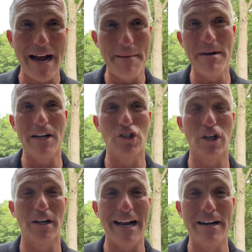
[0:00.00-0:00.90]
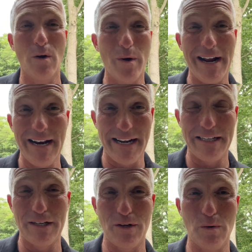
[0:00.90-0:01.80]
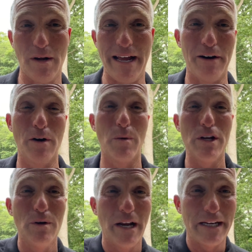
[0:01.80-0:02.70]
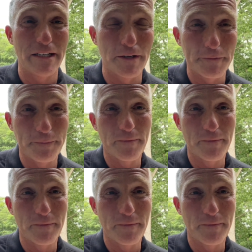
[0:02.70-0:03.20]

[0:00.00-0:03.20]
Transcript: I'm not sure. I know what I like to do. I don't know what you like to do.